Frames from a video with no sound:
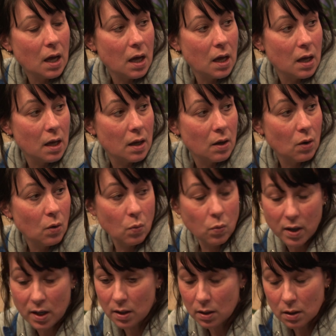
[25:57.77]

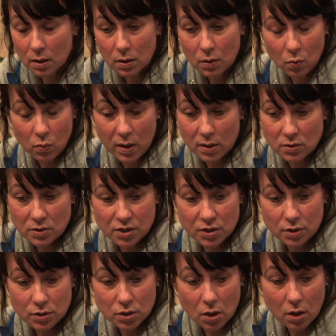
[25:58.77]
Where's
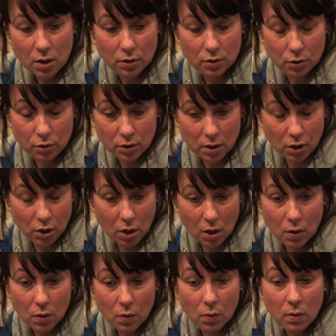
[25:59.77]
the dog gonna
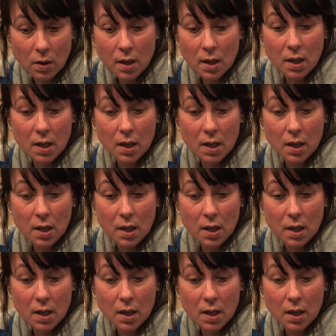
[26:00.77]
go?